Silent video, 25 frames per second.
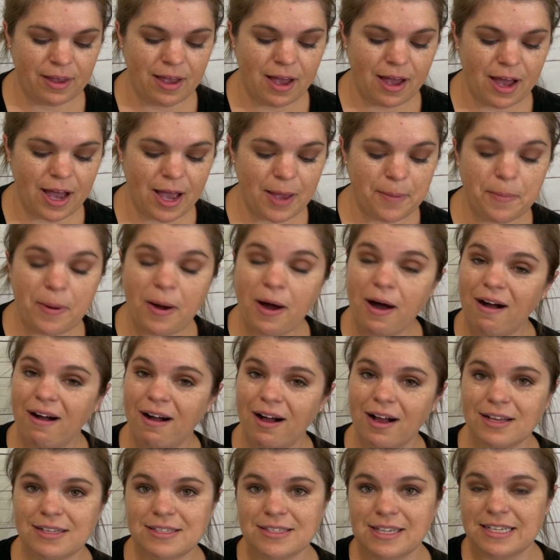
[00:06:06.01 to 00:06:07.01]
I
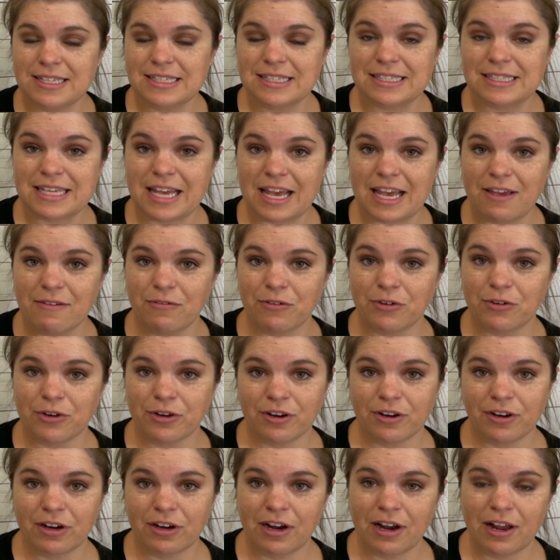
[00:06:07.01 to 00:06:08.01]
pause and
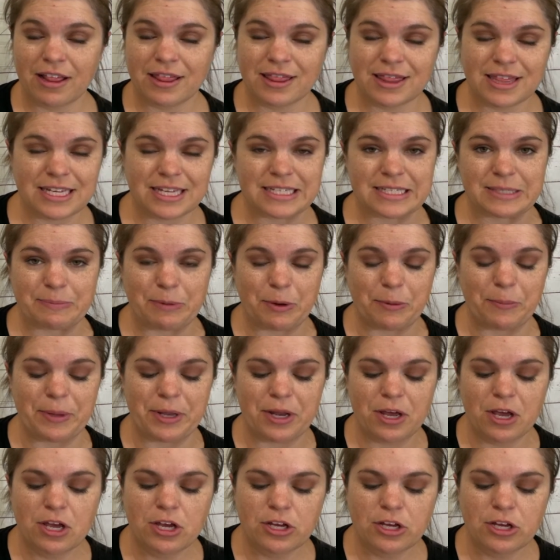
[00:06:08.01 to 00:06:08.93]
savor this moment.